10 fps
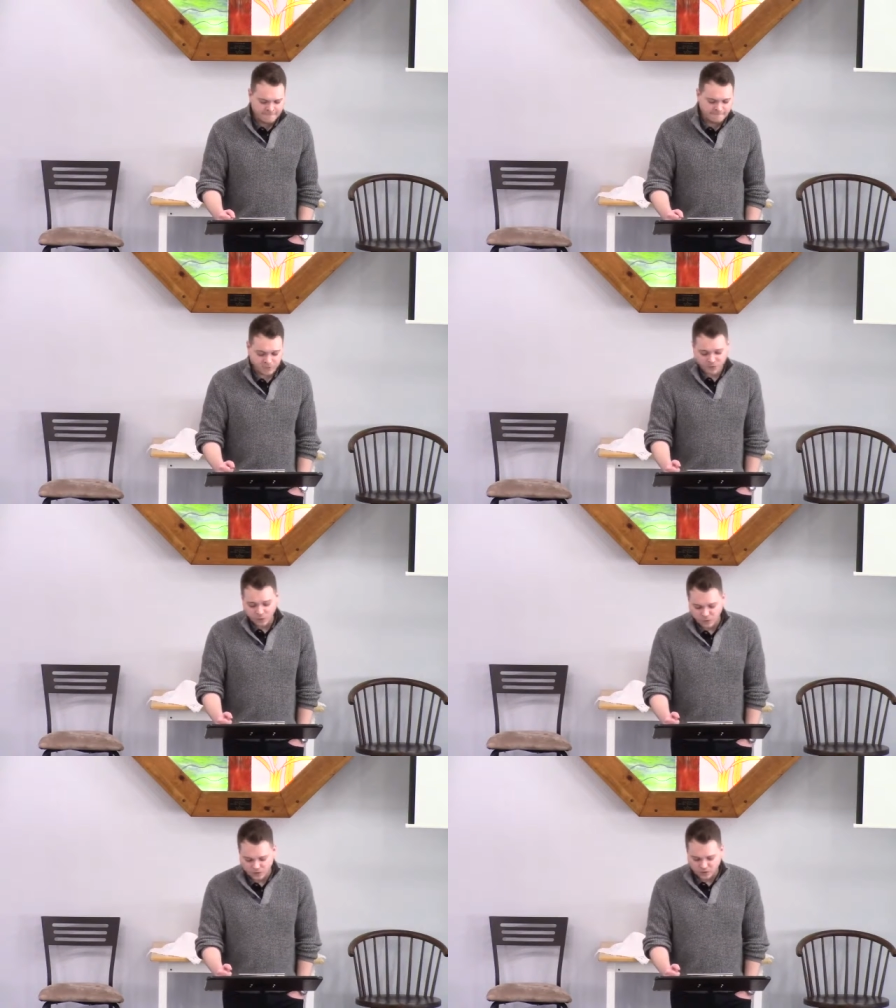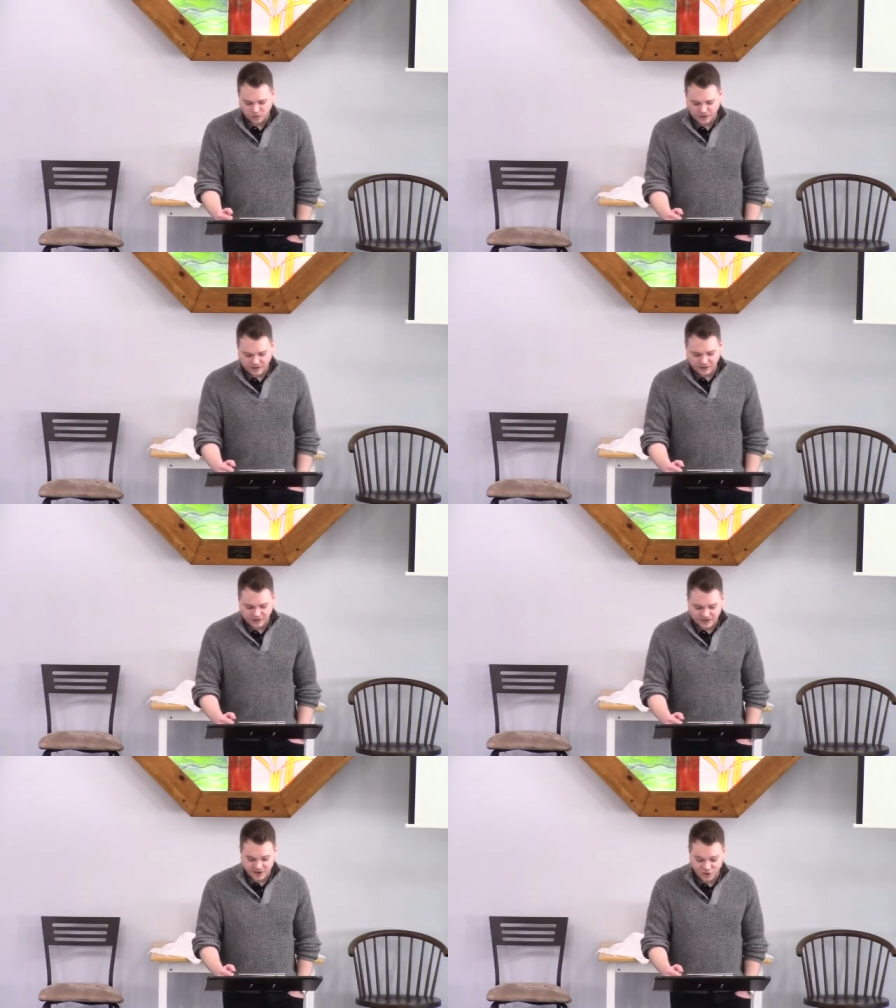Furthermore, the Lord
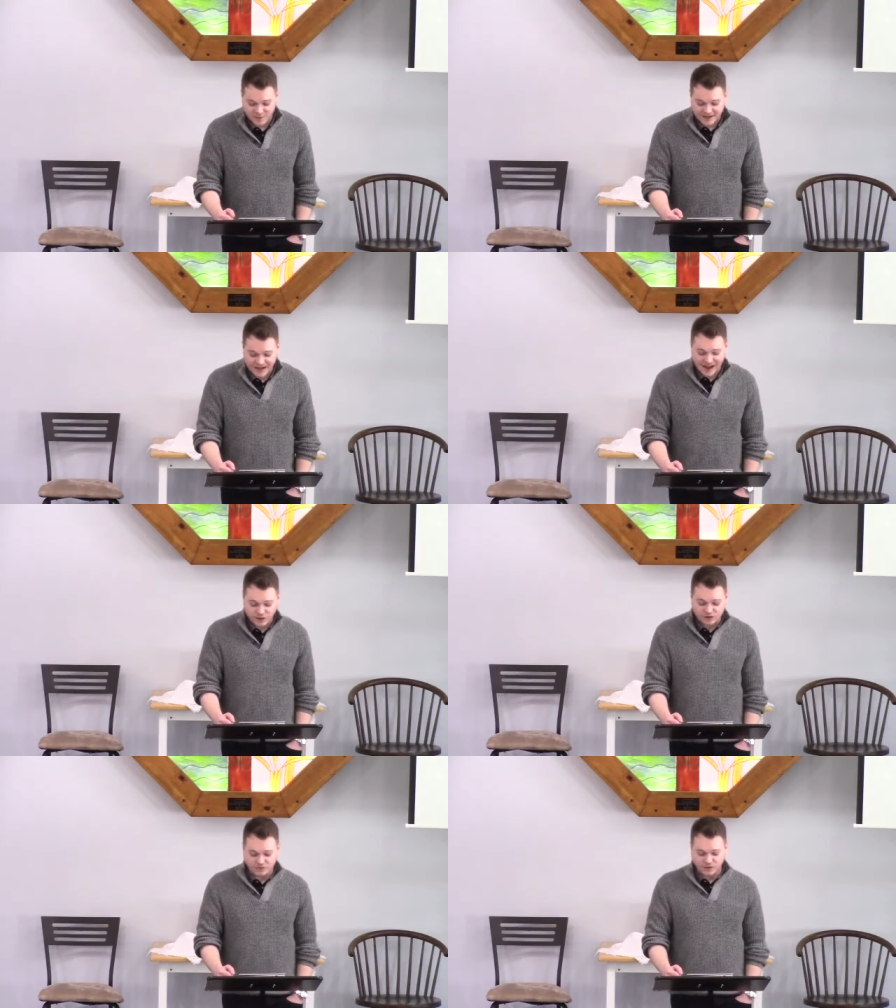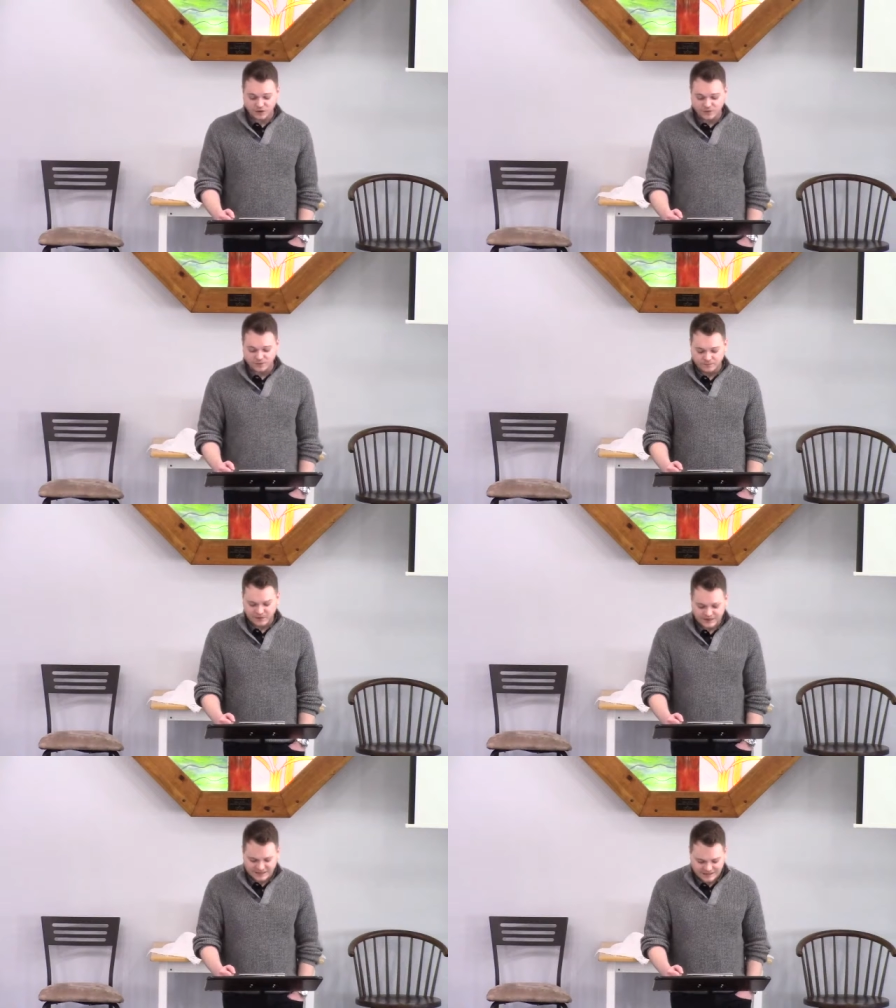declares that He will make a house for you,
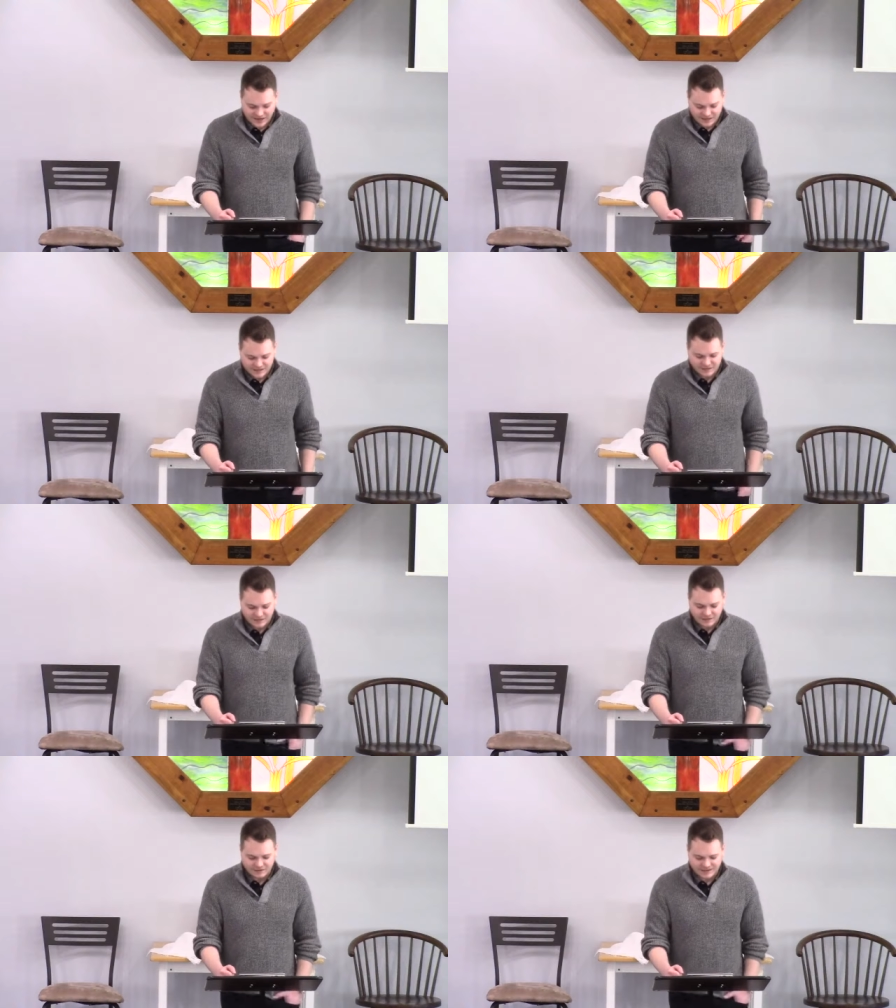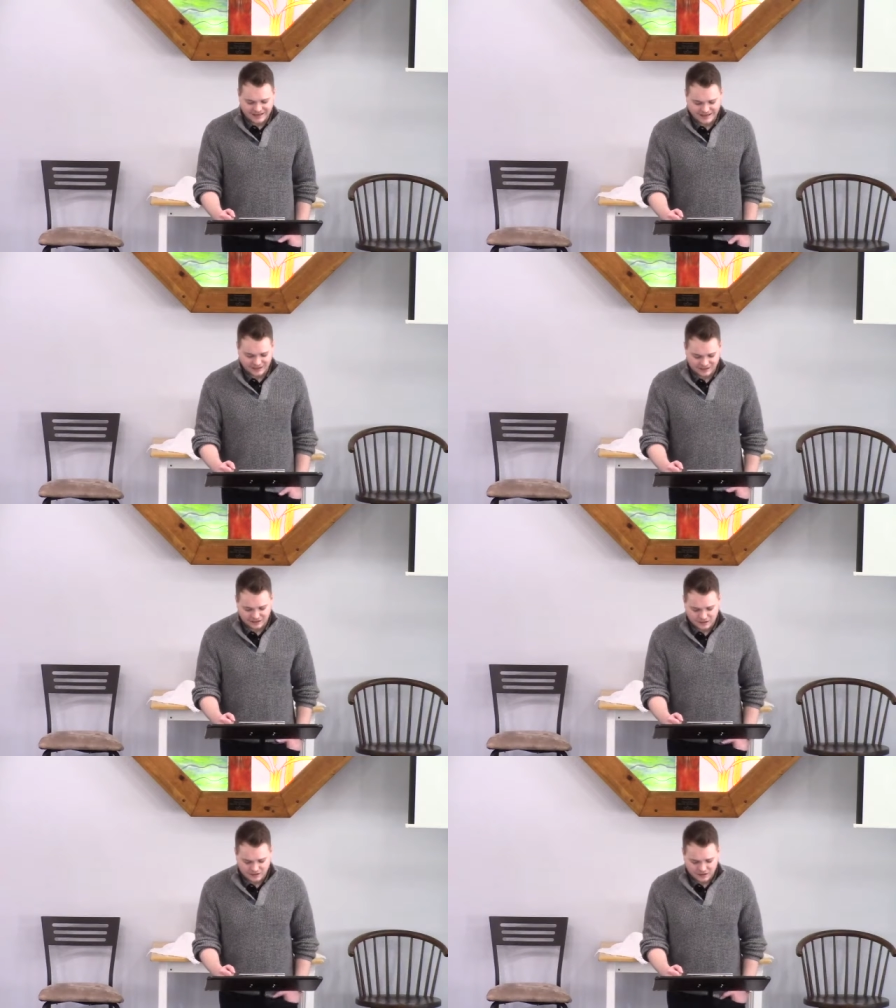a dynasty of
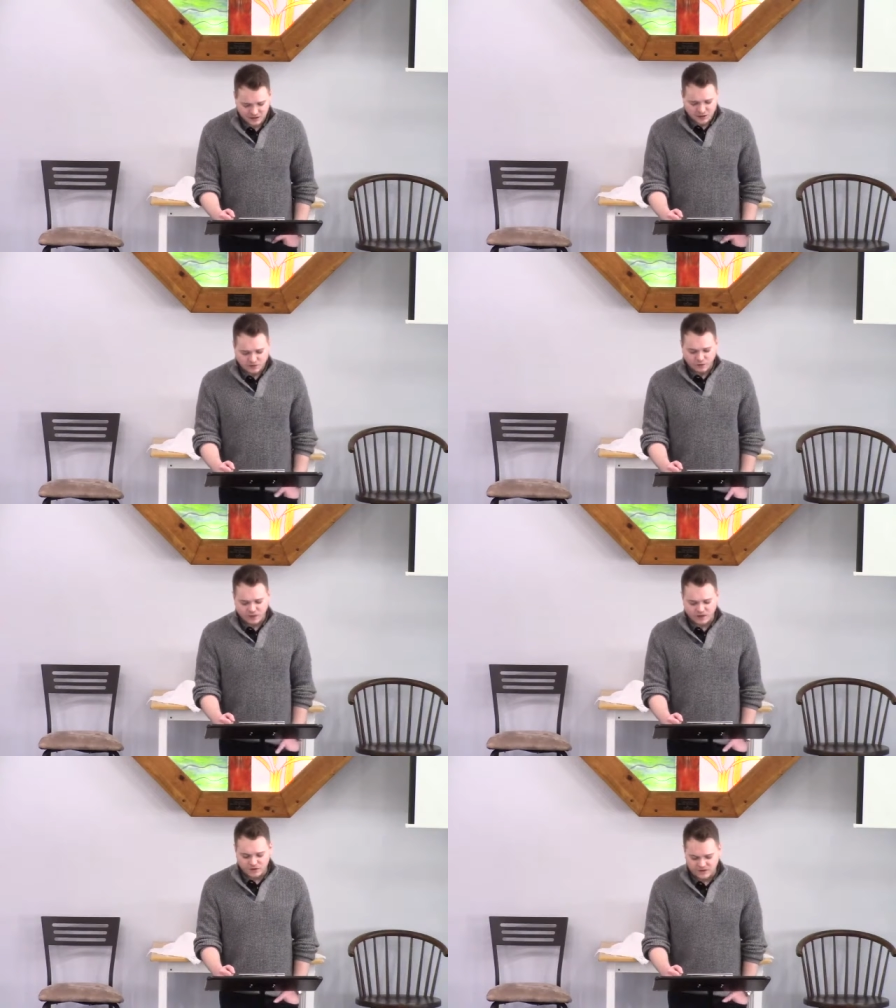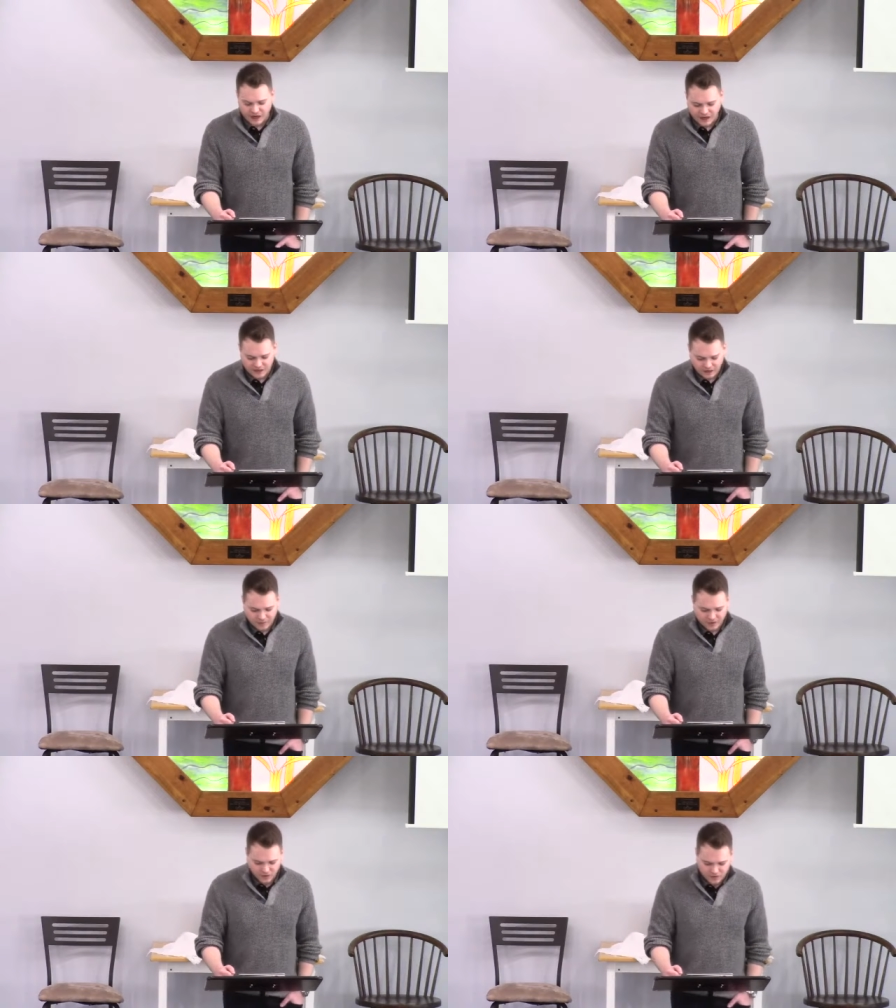kings. For when you die and are
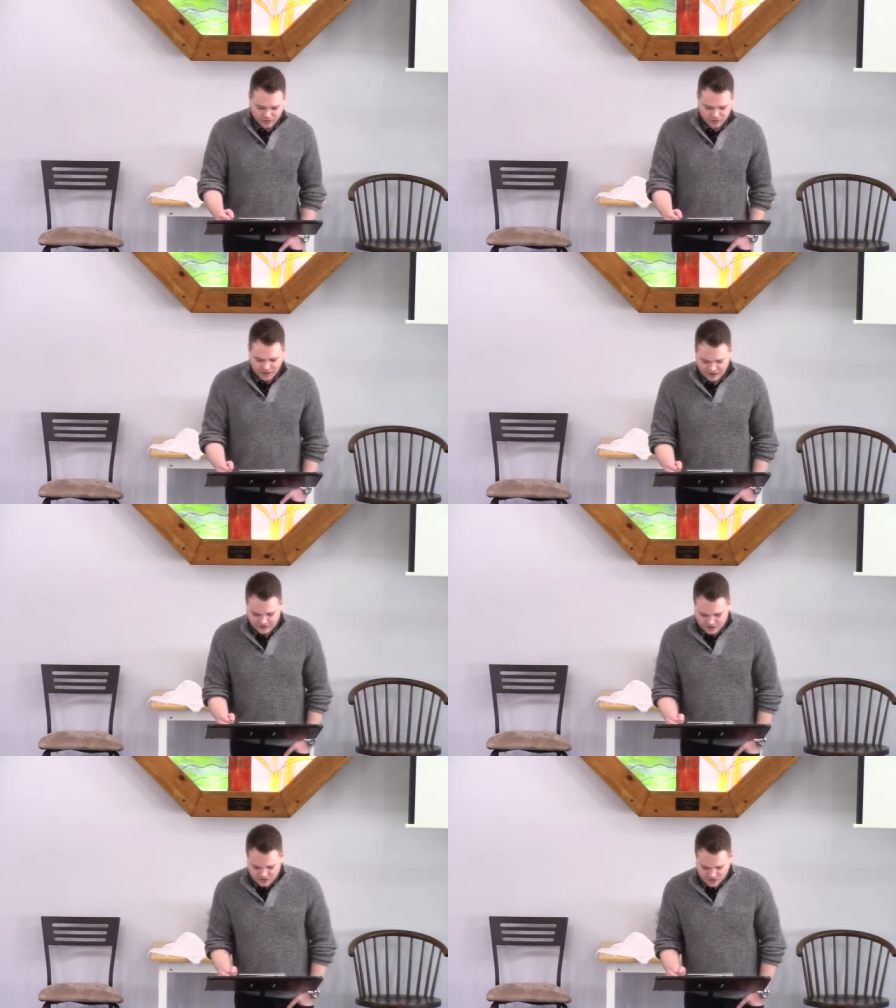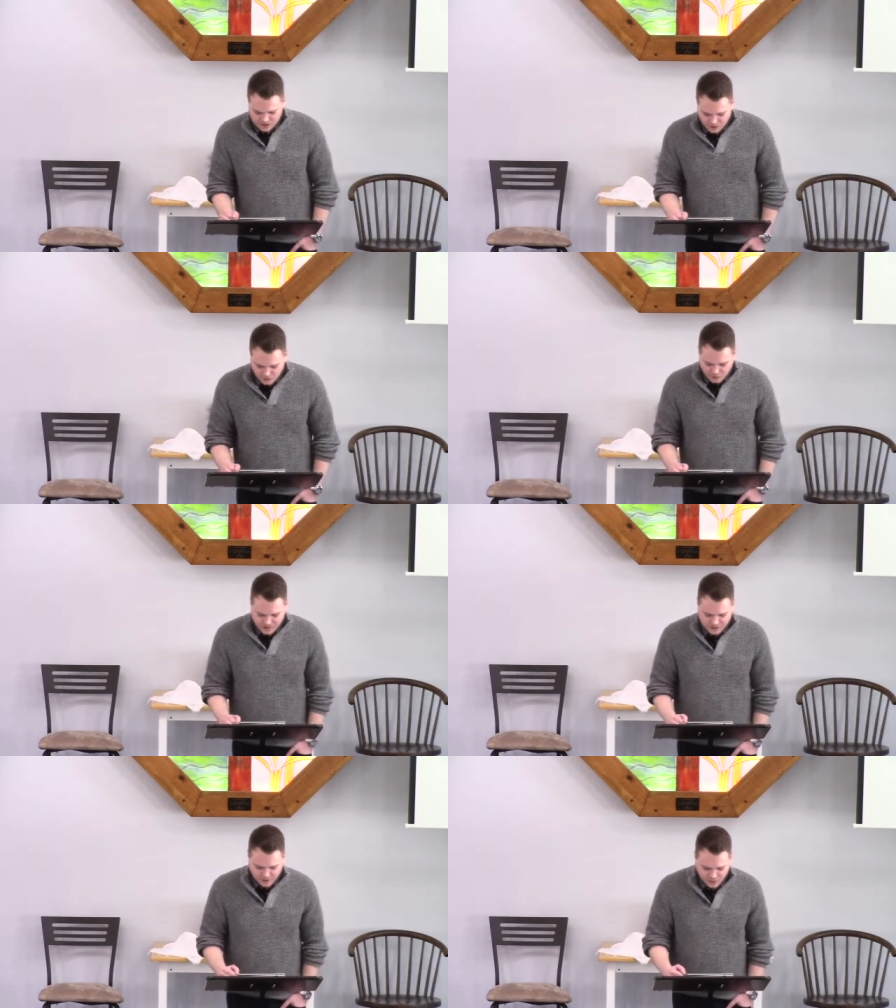buried with your ancestors, I will raise up